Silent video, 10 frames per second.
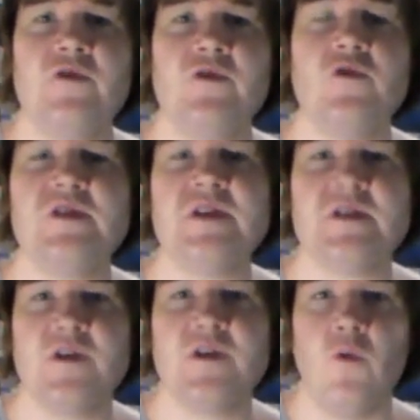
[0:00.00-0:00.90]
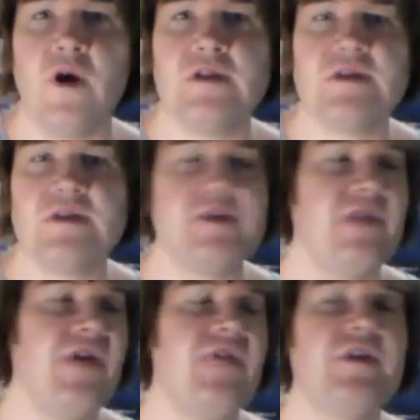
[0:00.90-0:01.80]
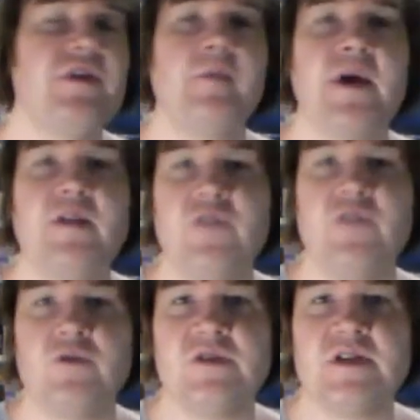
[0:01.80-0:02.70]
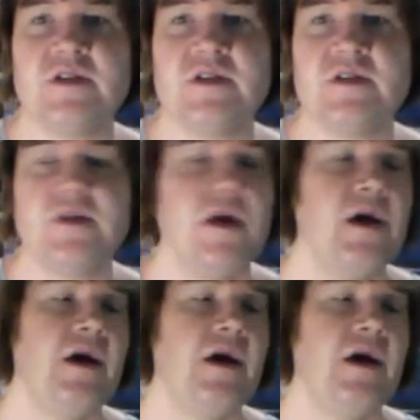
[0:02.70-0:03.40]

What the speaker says: 2 seasons at once instead of having to buy individual seasons.